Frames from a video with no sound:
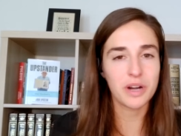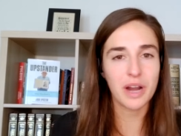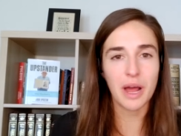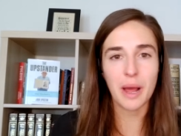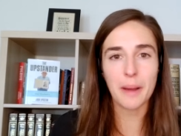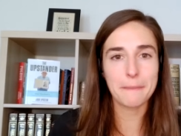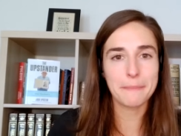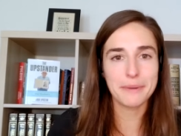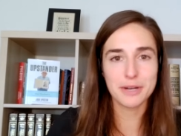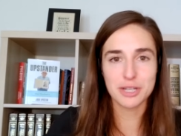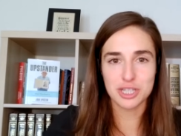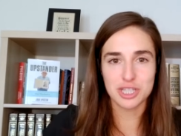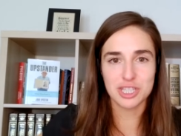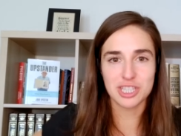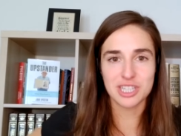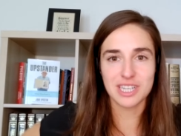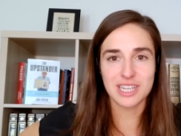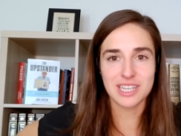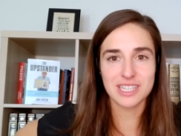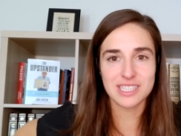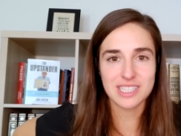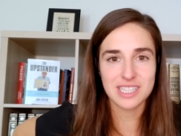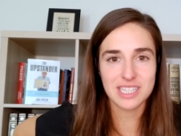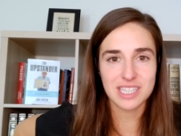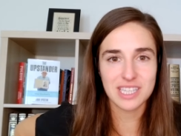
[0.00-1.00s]
we're not
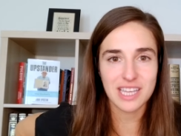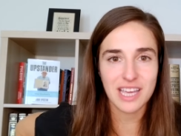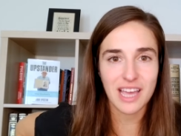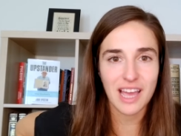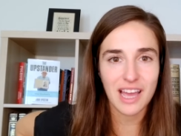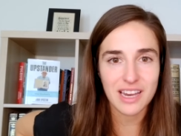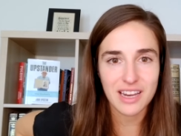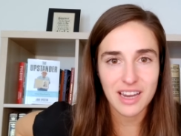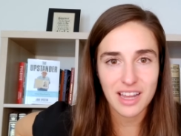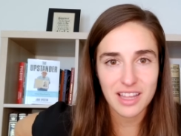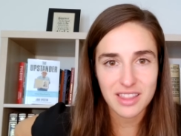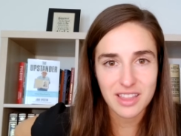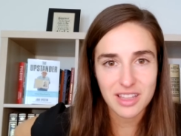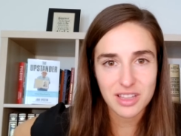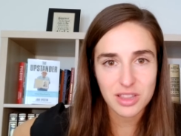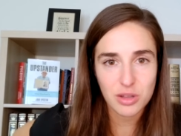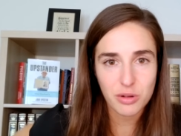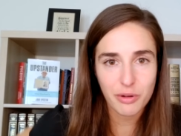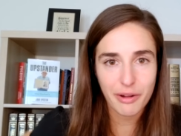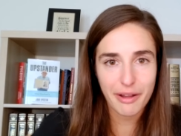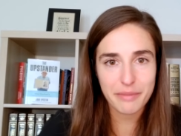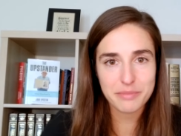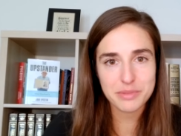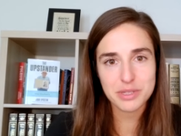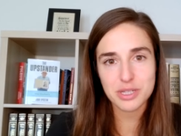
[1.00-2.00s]
pushing it to the end. I think
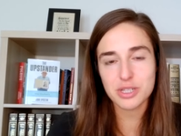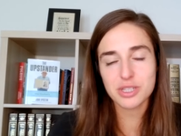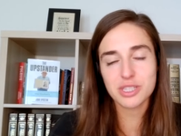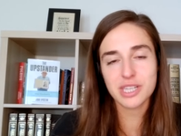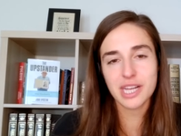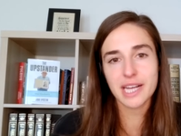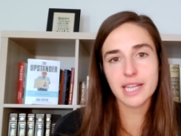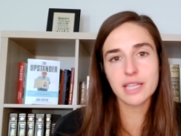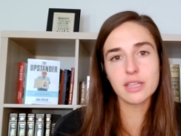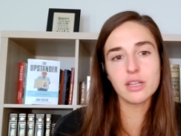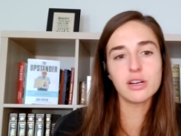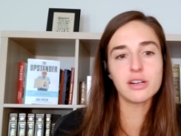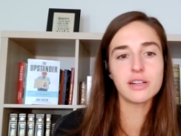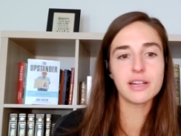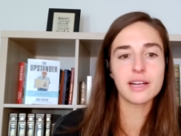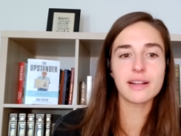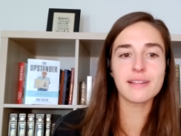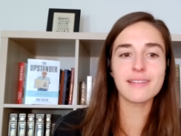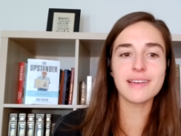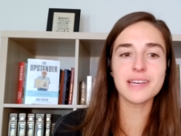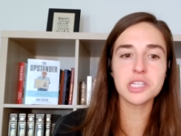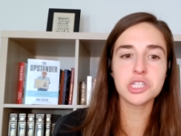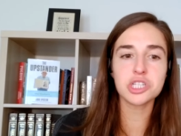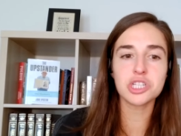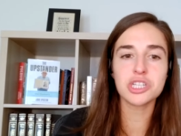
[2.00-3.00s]
the Rams are saying, look, like,
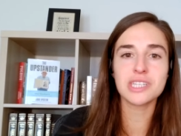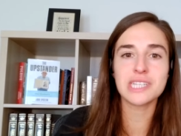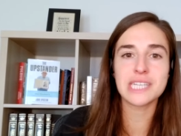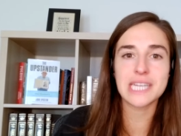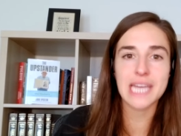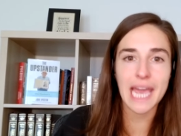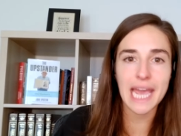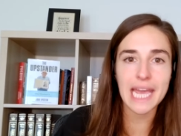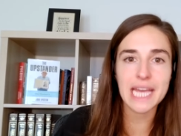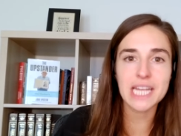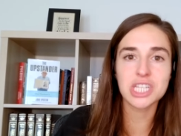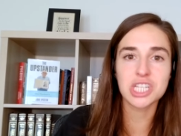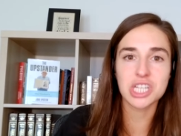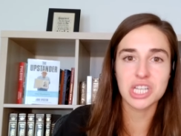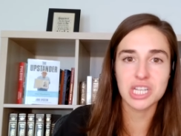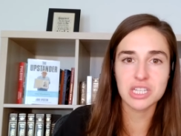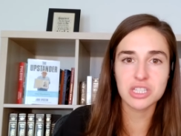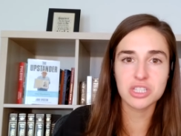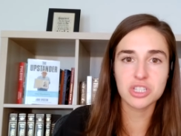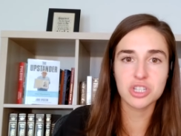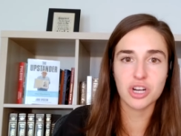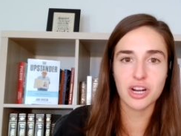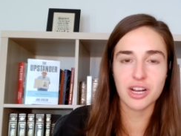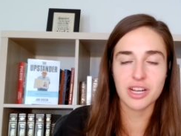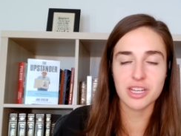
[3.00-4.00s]
let's just gauge
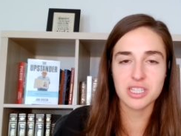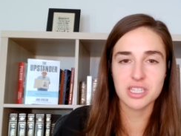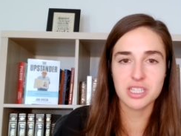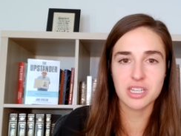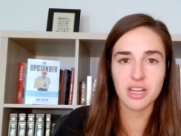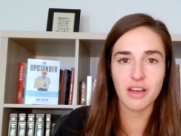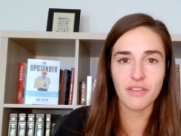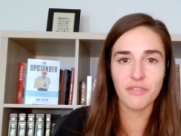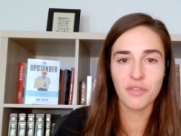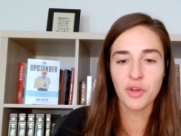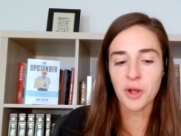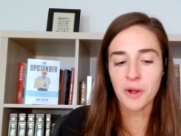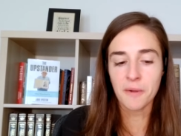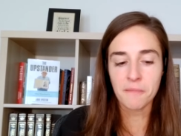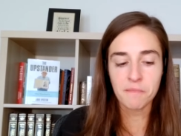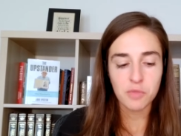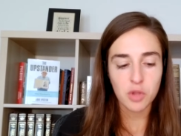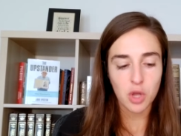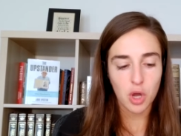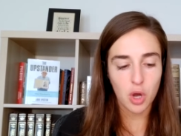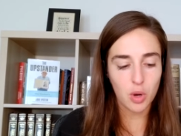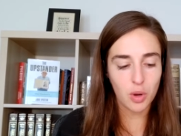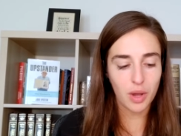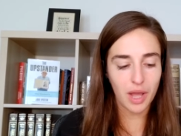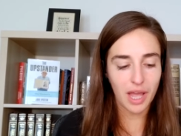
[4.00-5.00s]
interest of,
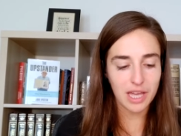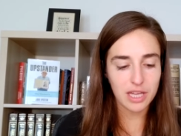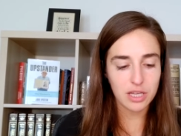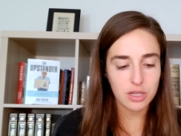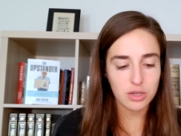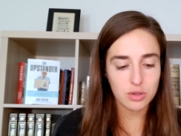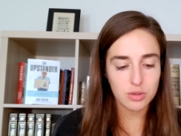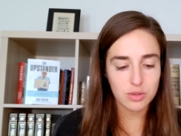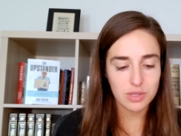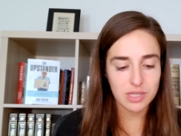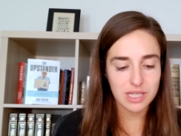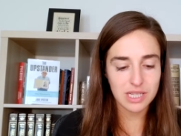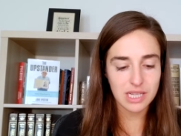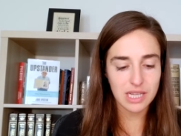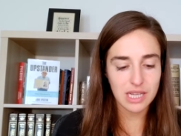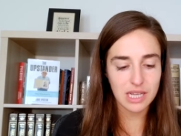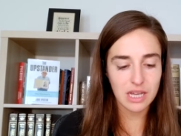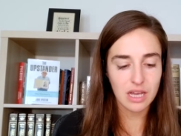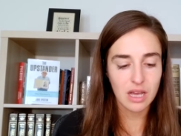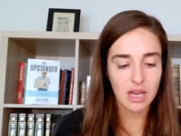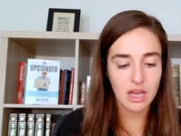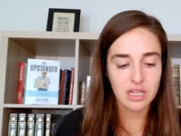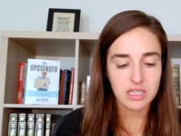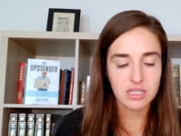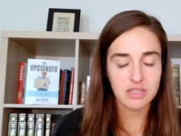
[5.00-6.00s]
okay, you
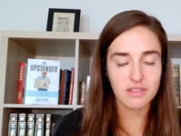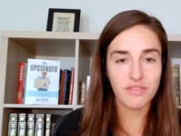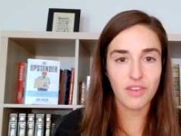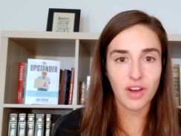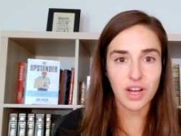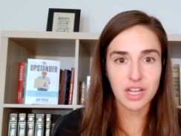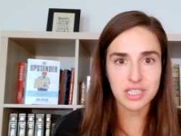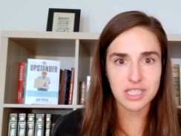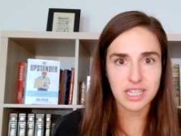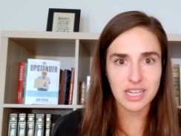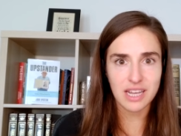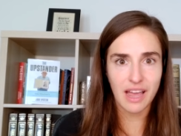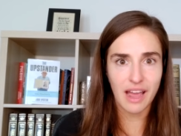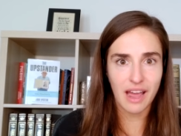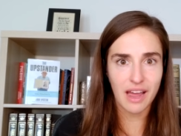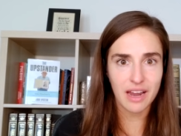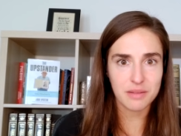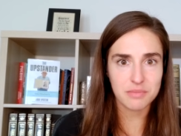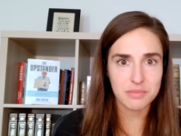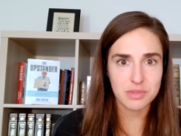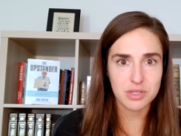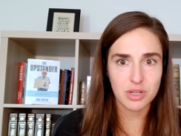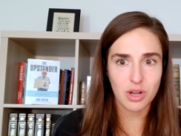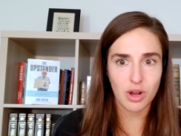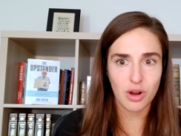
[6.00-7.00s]
see Davante
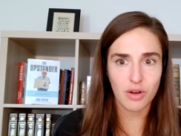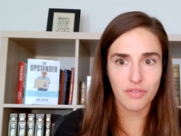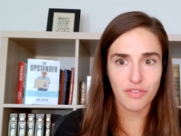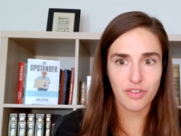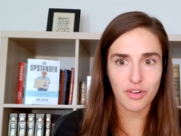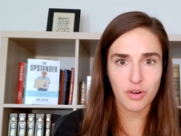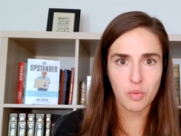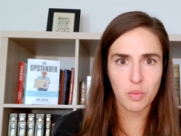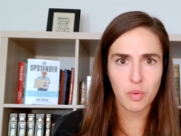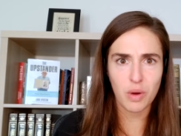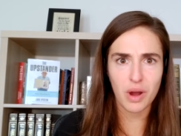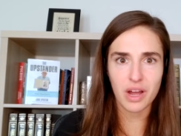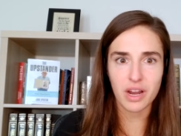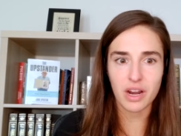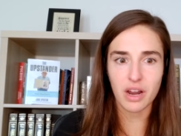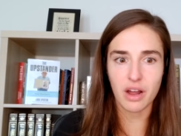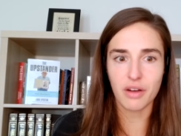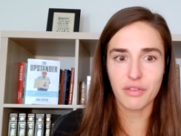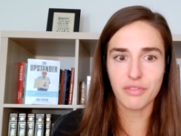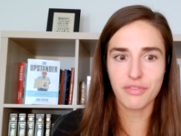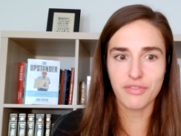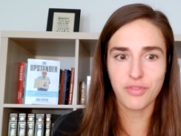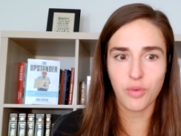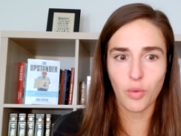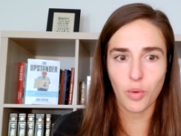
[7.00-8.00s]
Adams go for what?
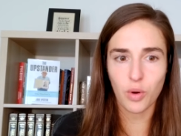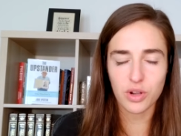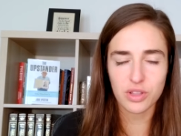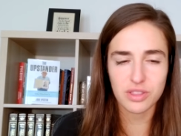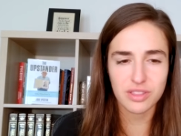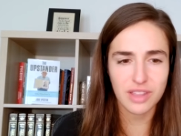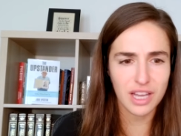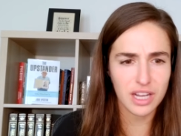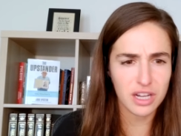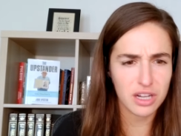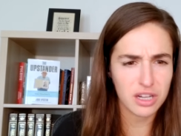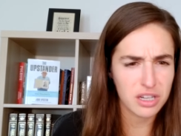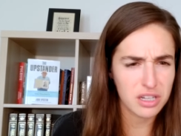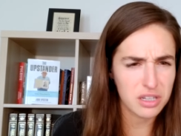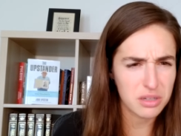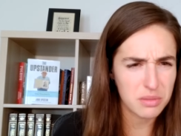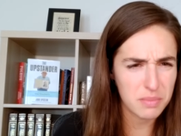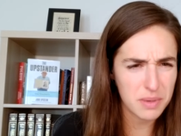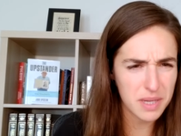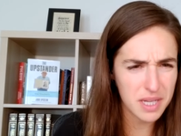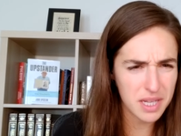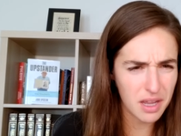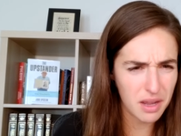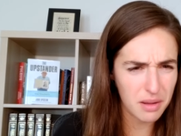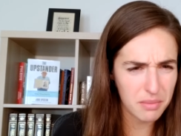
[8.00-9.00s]
A fourth that
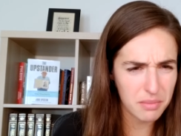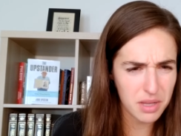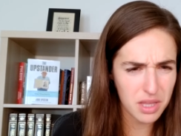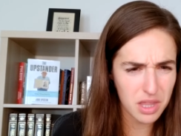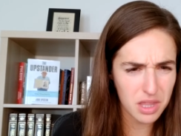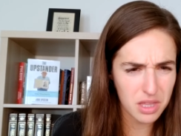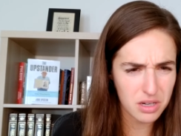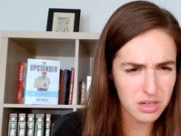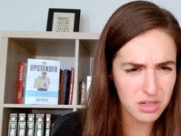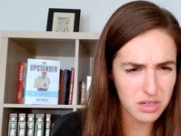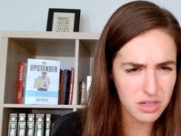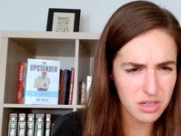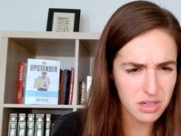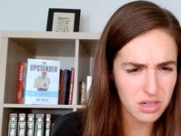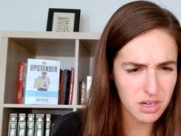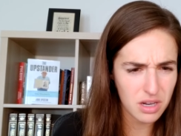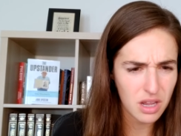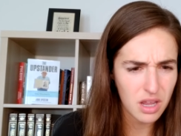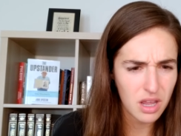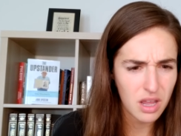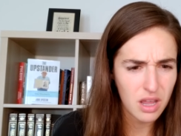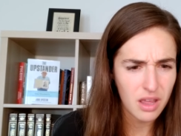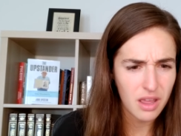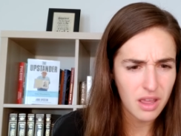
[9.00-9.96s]
could become a third